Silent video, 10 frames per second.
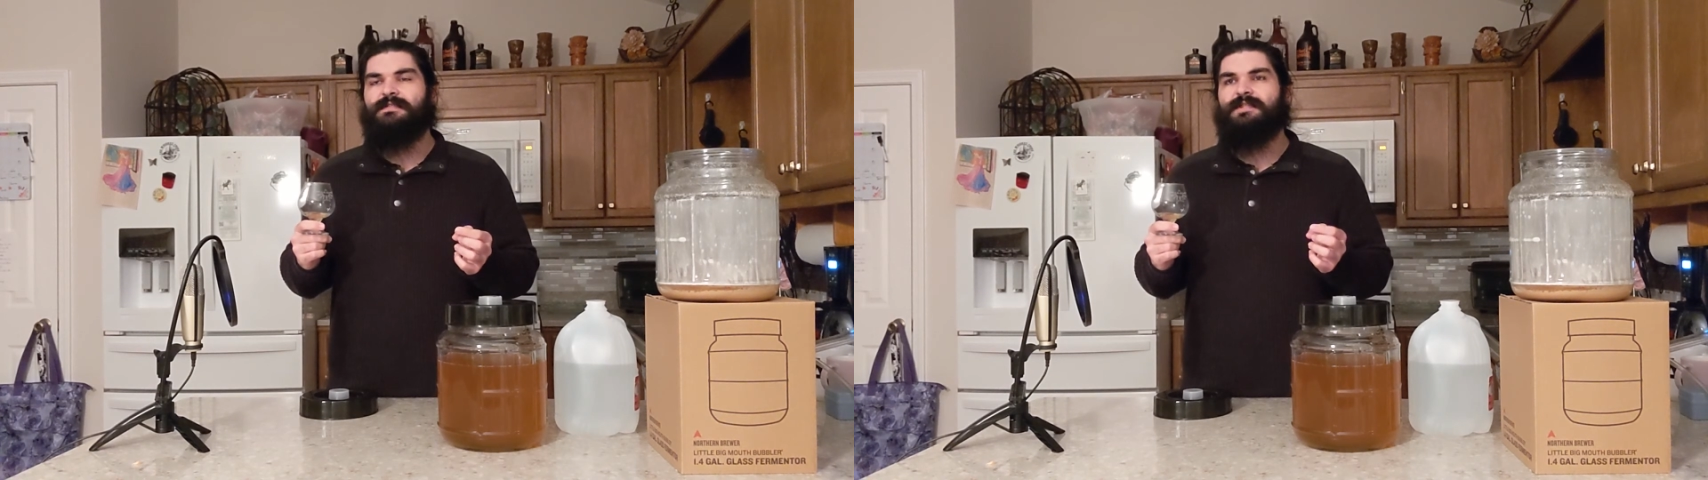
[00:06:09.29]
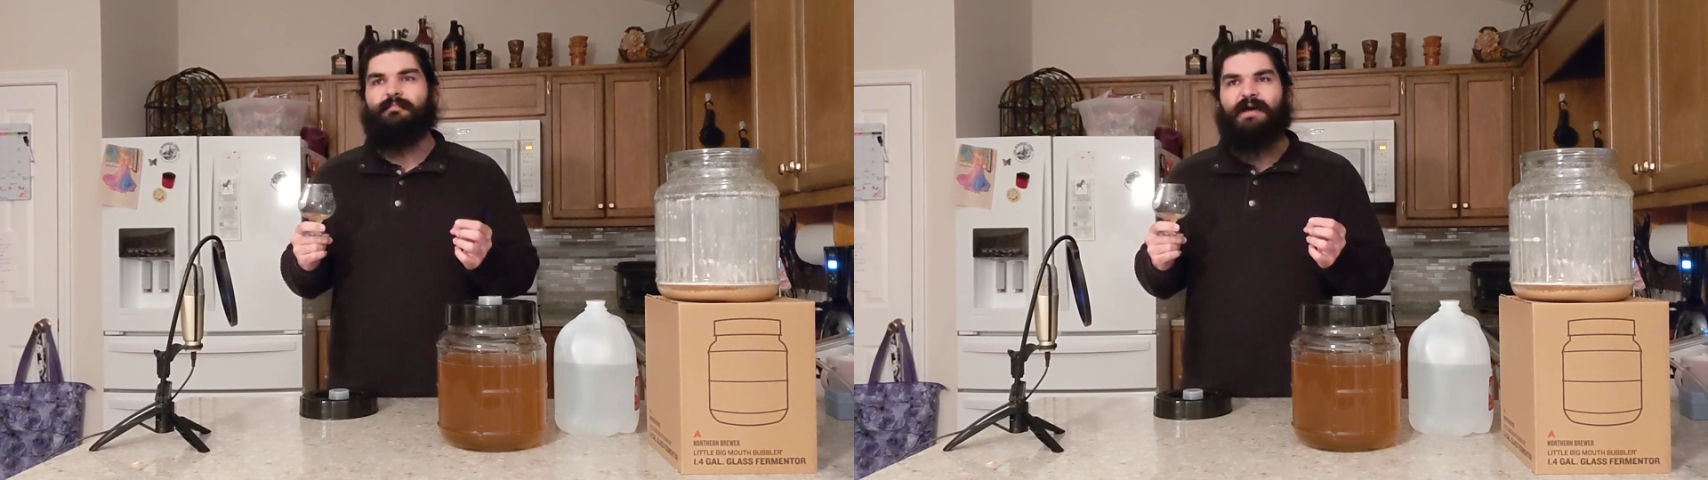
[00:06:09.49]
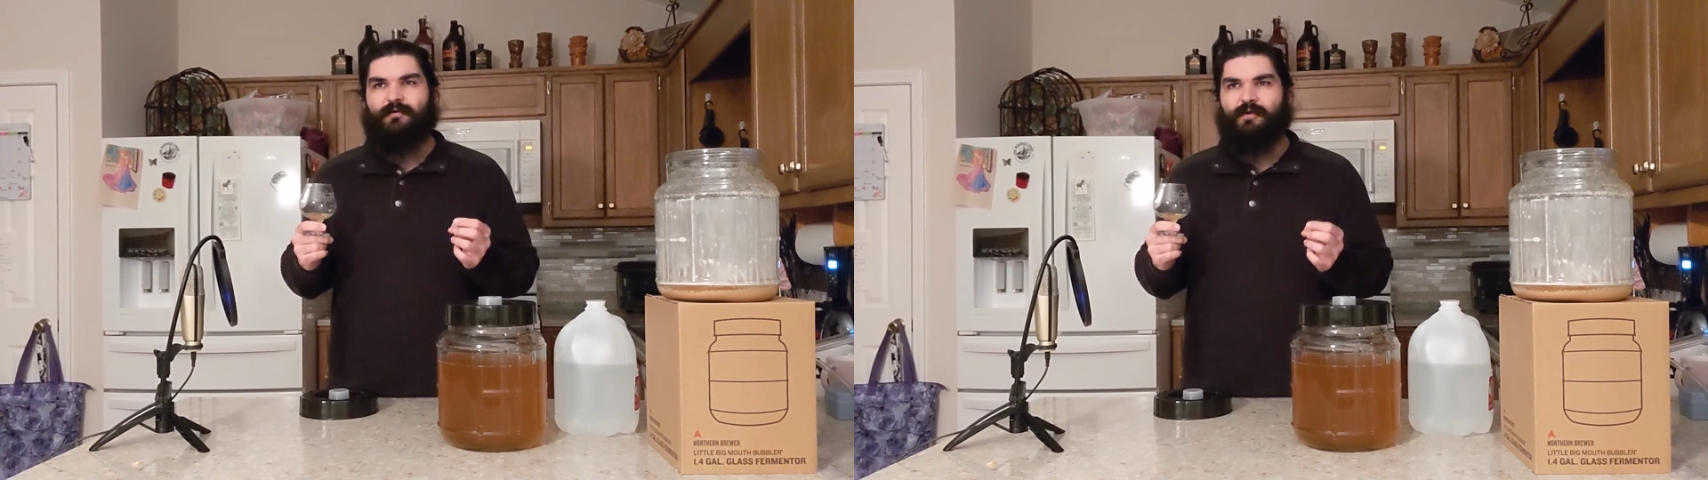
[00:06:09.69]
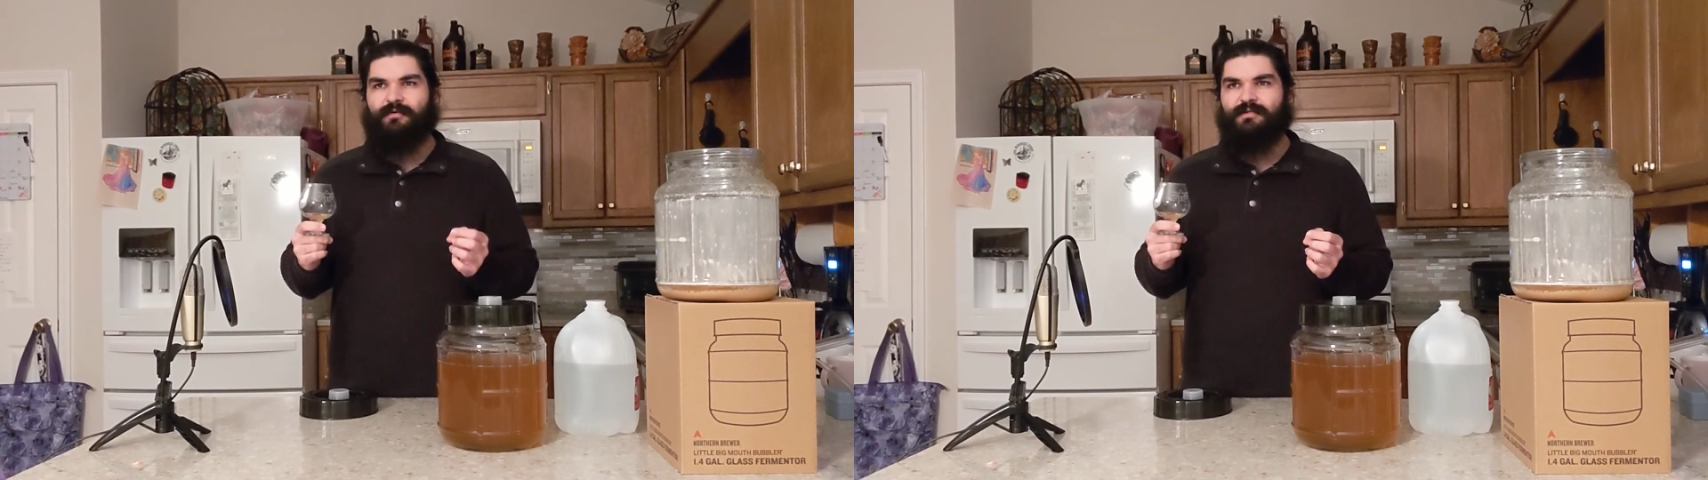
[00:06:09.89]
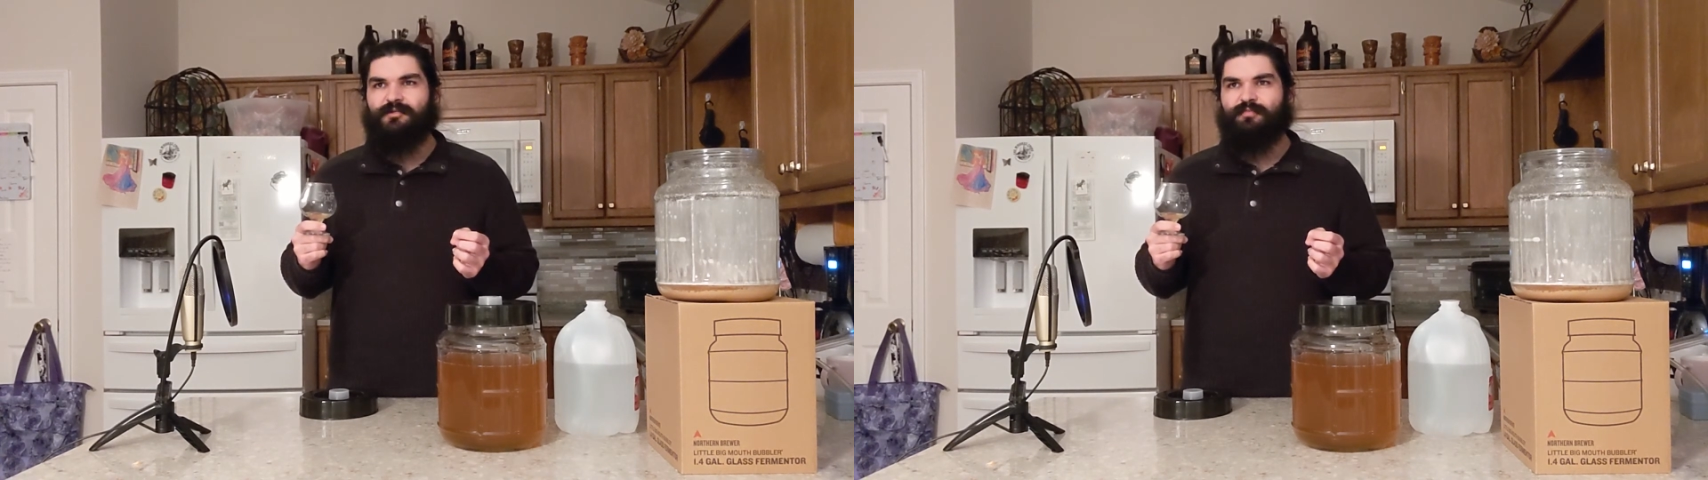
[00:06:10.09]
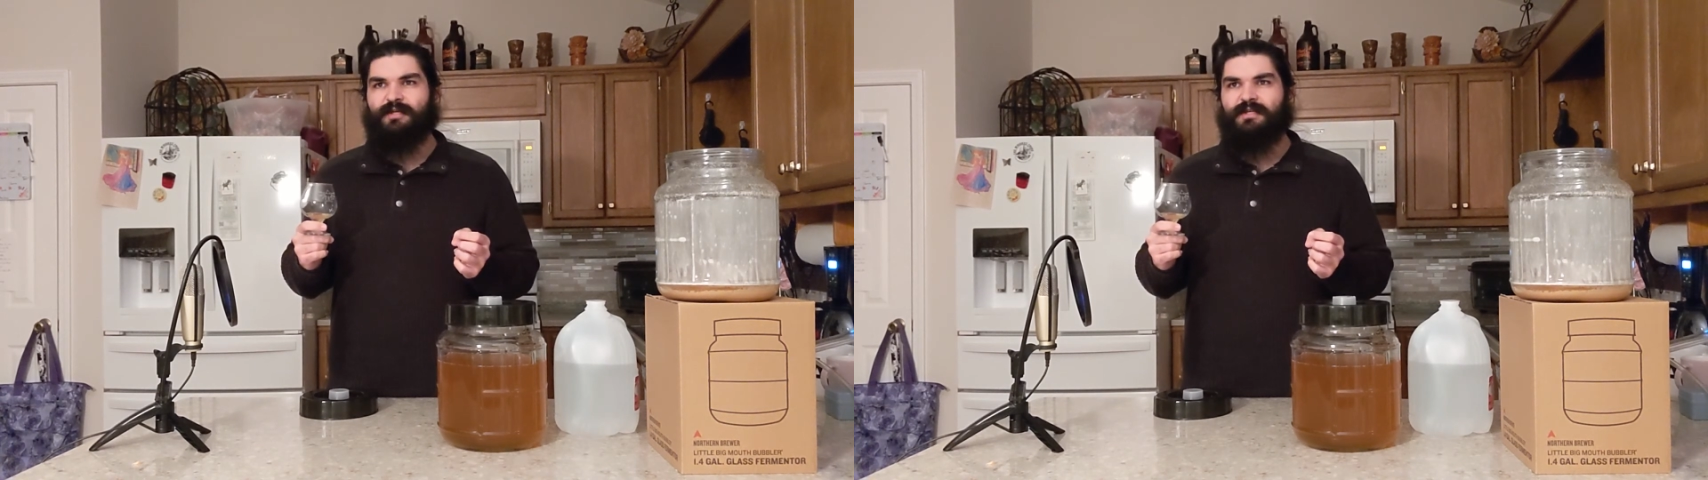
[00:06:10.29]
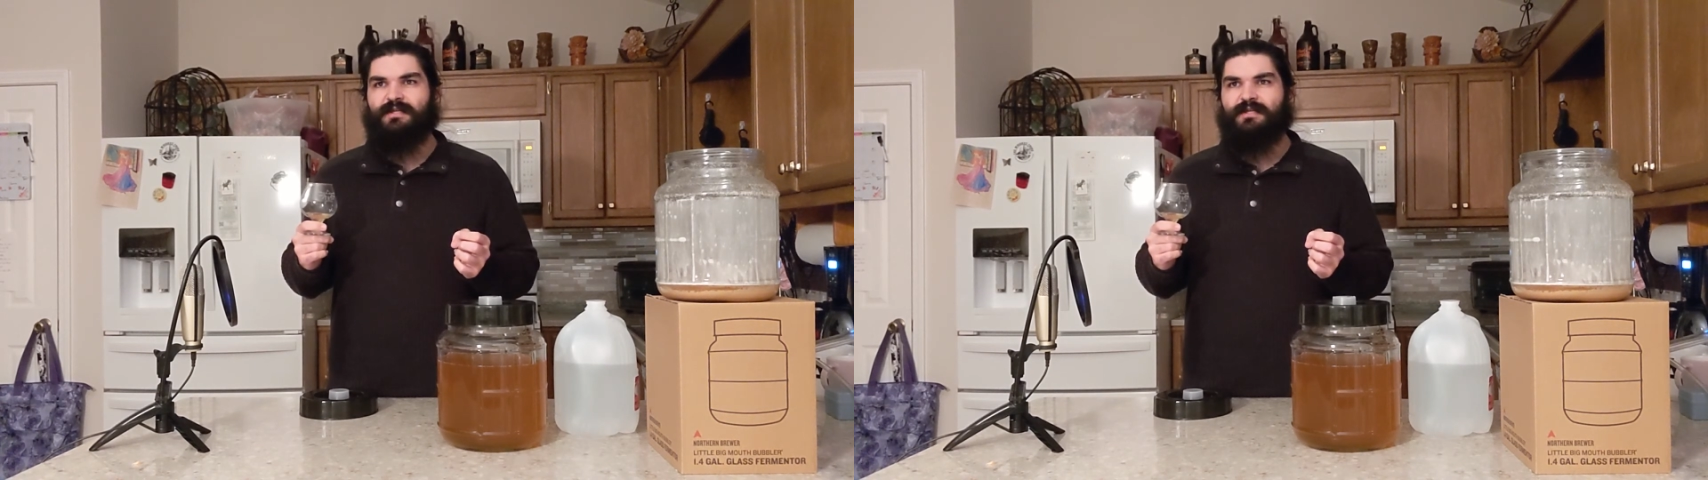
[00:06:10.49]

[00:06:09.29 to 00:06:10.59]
in the background a little bit.